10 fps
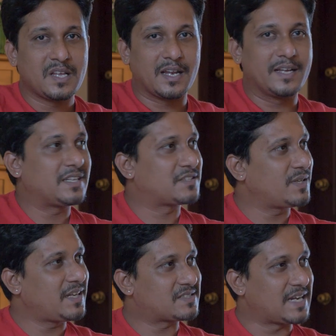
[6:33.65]
Right? That's
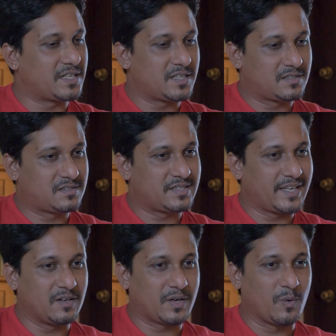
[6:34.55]
when I started
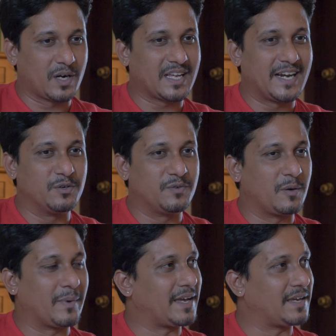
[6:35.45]
saying, okay, what can I do
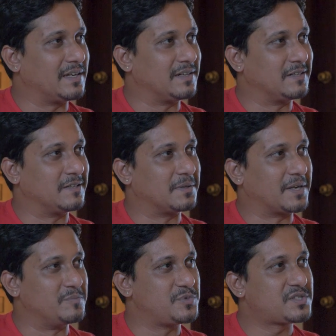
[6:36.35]
for my
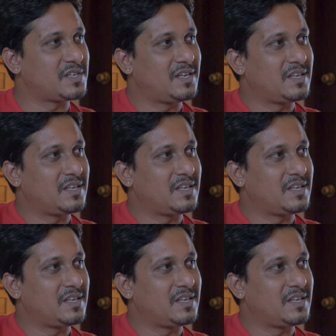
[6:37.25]
rims?